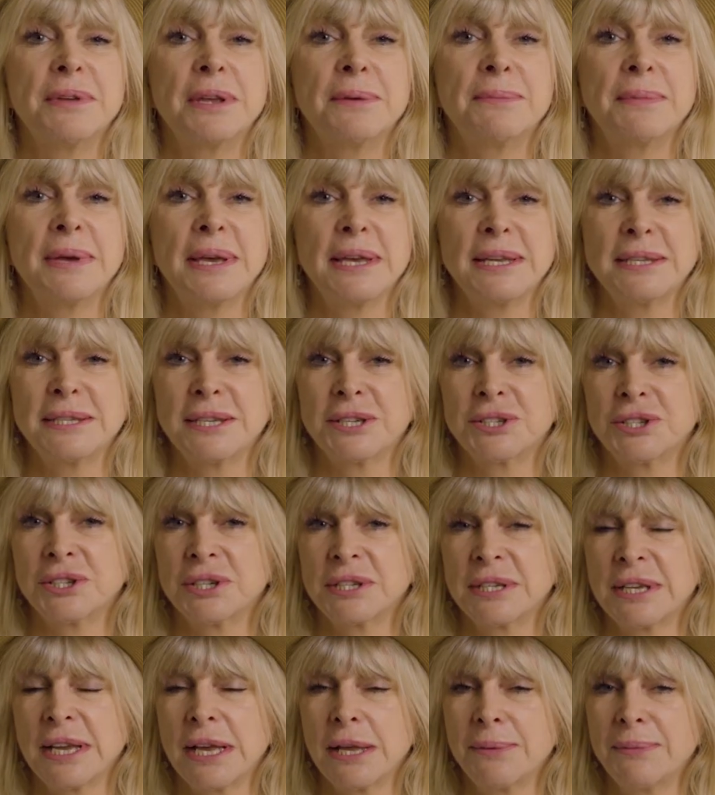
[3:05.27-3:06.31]
me a message
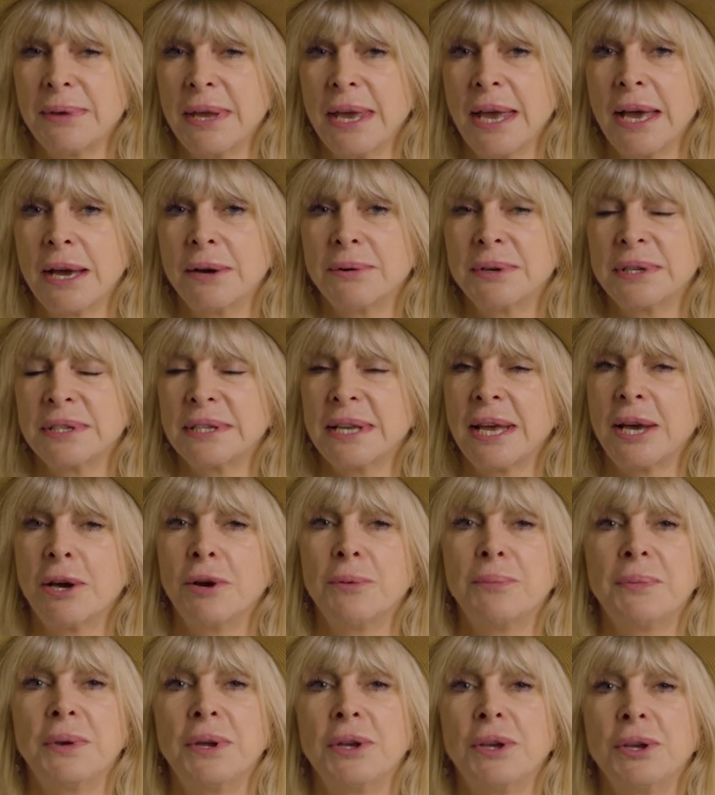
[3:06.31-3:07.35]
and tell me how it's
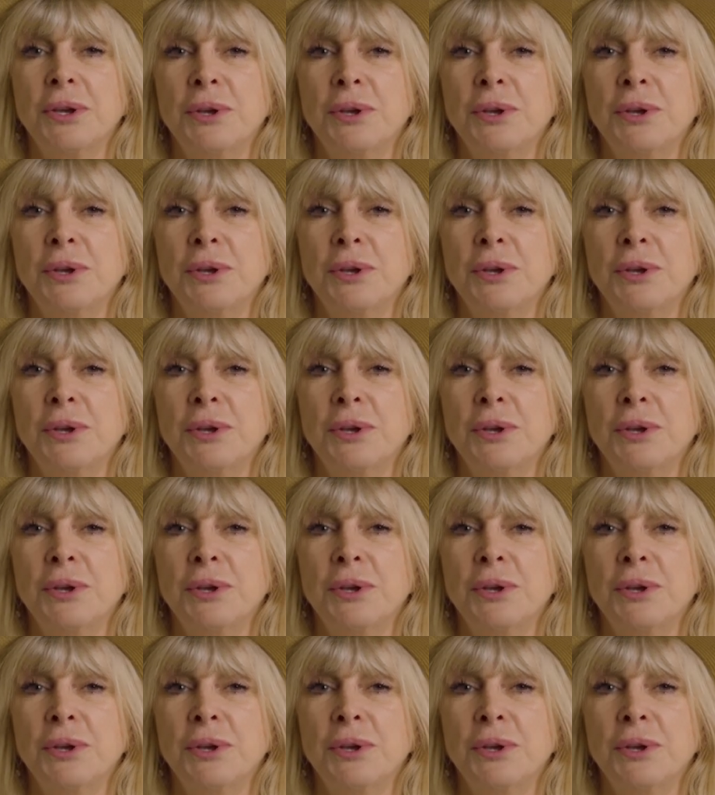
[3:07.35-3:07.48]
helping